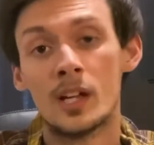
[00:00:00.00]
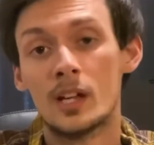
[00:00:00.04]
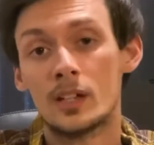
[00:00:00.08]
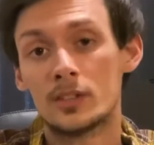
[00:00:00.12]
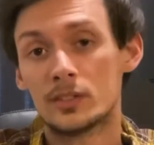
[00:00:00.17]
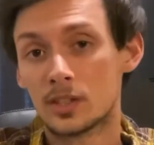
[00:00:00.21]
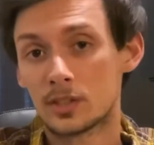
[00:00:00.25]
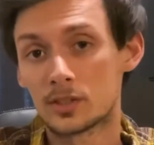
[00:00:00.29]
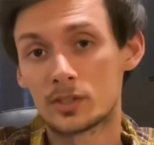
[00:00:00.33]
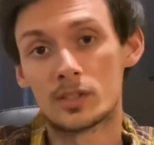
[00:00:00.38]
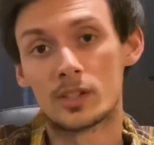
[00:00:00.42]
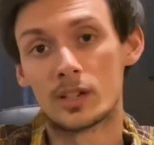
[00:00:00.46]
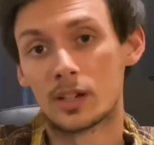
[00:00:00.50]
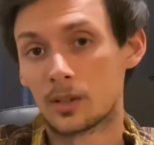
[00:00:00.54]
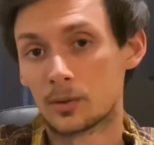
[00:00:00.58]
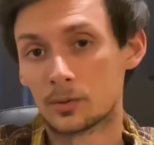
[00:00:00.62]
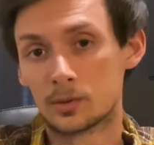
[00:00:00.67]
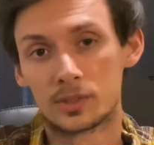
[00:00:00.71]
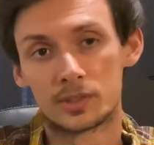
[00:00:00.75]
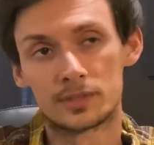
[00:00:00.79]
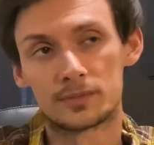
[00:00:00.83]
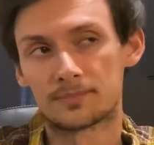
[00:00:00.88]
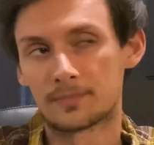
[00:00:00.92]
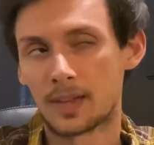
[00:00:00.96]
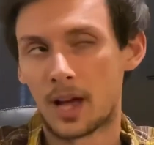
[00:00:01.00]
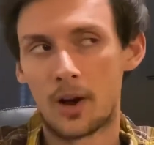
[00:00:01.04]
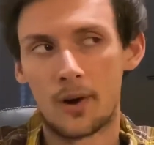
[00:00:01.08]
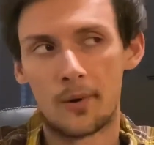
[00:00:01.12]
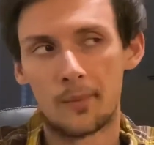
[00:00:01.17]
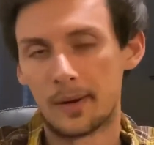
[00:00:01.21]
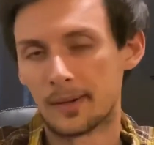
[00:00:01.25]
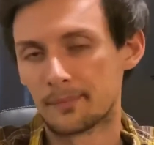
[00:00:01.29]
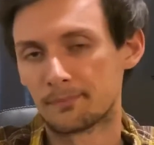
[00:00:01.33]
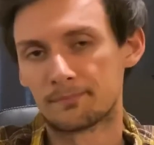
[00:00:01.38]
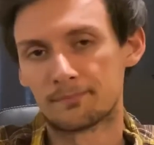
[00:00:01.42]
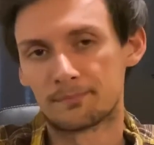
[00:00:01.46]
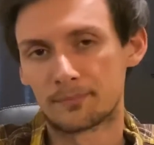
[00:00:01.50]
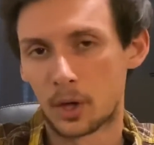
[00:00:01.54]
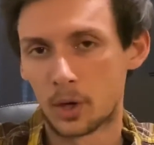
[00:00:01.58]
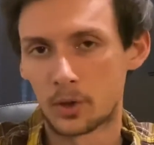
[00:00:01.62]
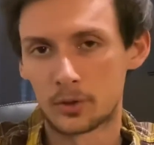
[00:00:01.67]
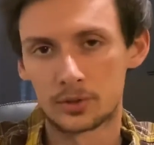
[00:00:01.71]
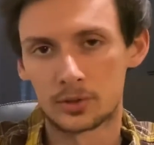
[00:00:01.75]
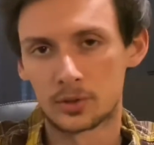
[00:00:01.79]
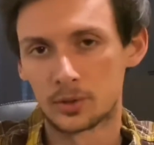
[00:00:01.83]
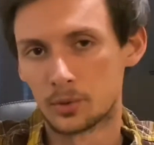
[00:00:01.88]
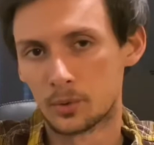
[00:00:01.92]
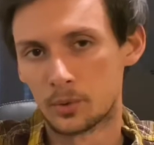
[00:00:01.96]
Just, you know, just all my
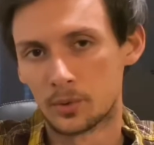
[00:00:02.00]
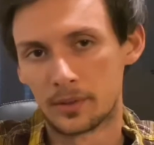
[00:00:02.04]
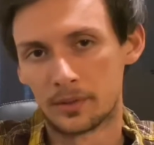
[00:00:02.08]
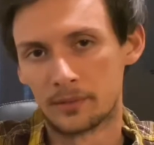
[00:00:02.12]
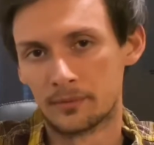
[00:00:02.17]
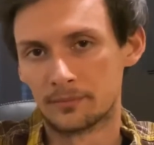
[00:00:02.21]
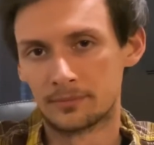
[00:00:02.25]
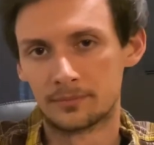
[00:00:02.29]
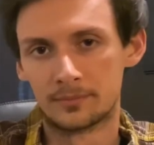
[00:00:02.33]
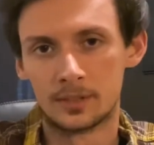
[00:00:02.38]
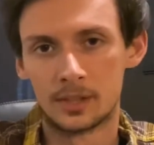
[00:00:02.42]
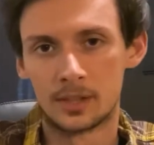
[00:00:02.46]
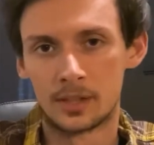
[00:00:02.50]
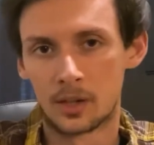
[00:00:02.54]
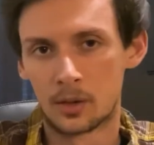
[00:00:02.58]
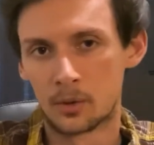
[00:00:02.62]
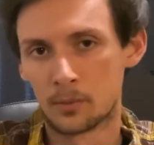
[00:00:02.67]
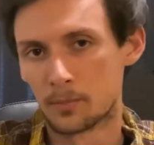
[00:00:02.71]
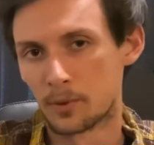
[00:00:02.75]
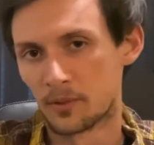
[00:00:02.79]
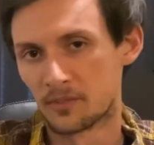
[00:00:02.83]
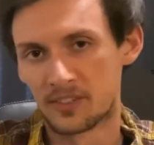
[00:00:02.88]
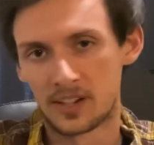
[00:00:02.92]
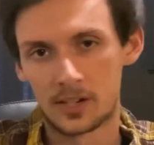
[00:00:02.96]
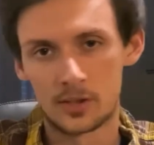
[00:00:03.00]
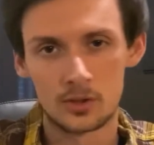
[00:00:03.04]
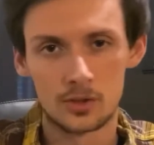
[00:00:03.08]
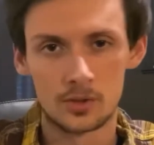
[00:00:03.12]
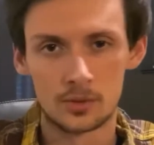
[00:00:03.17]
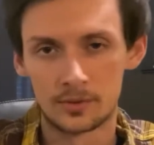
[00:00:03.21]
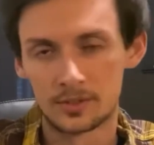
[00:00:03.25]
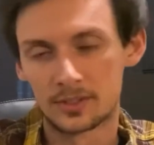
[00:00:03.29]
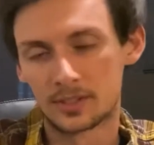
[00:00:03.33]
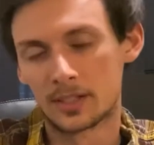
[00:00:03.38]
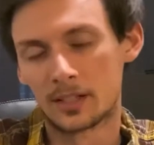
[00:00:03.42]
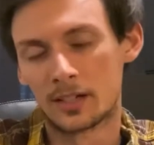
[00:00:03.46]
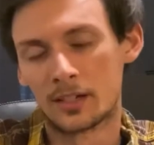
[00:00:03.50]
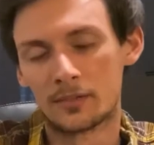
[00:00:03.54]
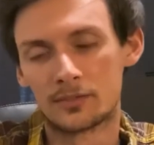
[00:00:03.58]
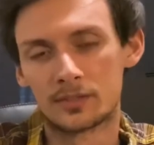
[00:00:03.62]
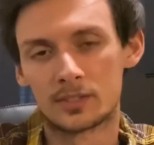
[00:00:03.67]
personal and, you know, professional stuff.